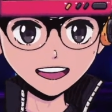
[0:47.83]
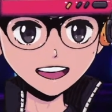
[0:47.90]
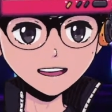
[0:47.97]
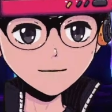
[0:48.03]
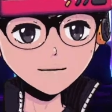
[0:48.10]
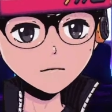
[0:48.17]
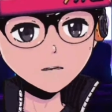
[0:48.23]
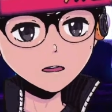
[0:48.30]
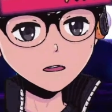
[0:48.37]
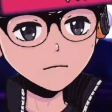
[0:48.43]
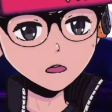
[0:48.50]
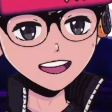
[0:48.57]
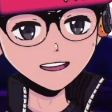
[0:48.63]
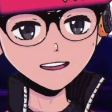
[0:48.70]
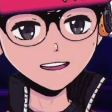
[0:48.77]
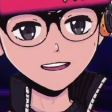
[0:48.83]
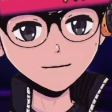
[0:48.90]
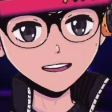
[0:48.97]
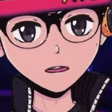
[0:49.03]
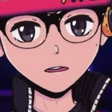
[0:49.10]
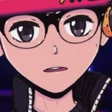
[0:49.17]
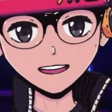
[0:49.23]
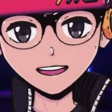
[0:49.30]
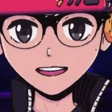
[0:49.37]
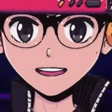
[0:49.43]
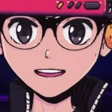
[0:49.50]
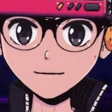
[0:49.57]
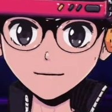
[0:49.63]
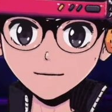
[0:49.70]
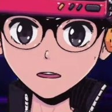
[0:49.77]
And two, I've actually started at
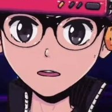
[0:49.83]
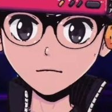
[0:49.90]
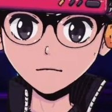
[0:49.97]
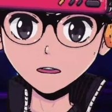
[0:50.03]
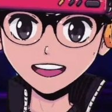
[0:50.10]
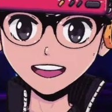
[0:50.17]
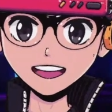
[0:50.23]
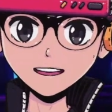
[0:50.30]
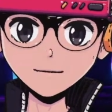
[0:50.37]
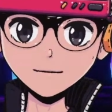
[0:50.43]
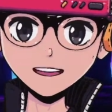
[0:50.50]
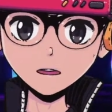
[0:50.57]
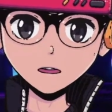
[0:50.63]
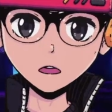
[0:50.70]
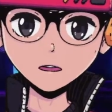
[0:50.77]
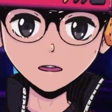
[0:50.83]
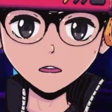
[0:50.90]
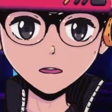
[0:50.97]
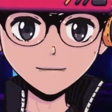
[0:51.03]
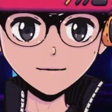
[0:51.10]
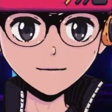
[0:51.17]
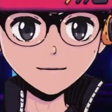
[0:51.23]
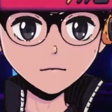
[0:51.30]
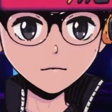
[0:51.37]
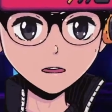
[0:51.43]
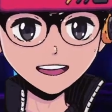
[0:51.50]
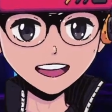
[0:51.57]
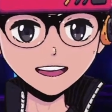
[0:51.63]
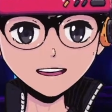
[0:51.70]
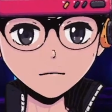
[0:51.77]
least 2 different NFT projects,
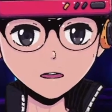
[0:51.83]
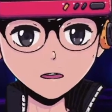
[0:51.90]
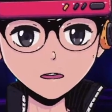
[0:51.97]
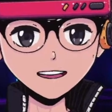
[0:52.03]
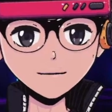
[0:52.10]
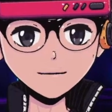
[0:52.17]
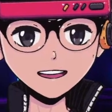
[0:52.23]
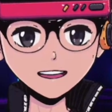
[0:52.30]
but I quickly